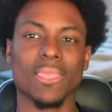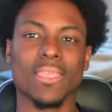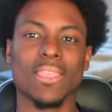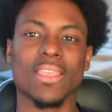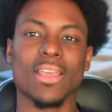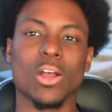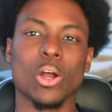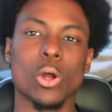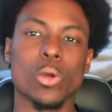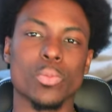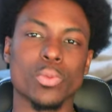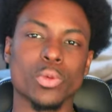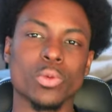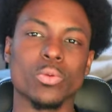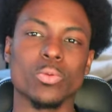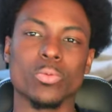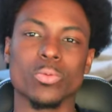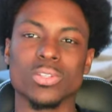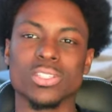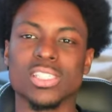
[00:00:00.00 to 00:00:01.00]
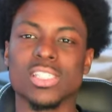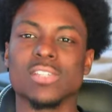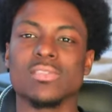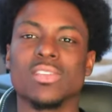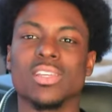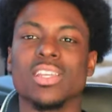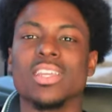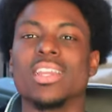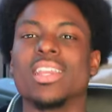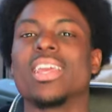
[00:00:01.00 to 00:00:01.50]
I hope you receive the
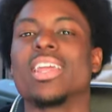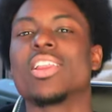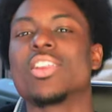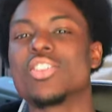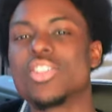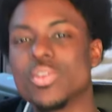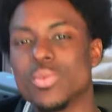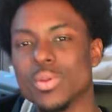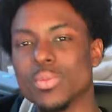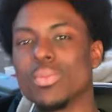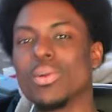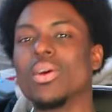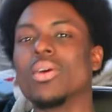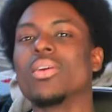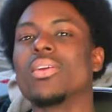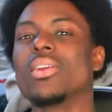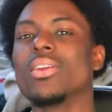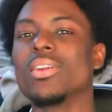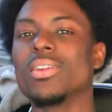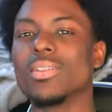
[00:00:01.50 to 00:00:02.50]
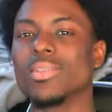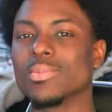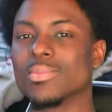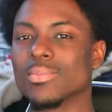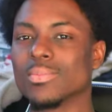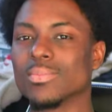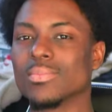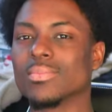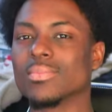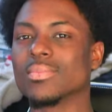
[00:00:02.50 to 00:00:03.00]
good energy we brought here.
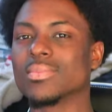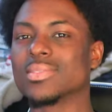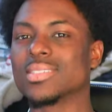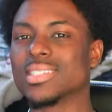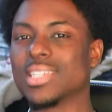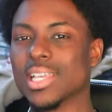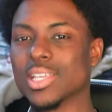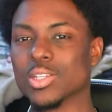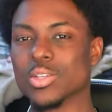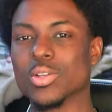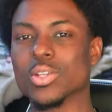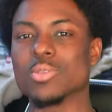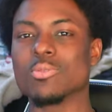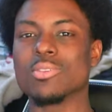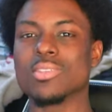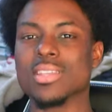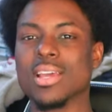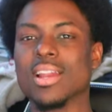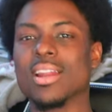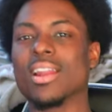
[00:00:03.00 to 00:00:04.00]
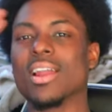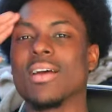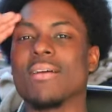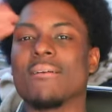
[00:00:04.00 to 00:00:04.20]
Texas Chris, we signing out.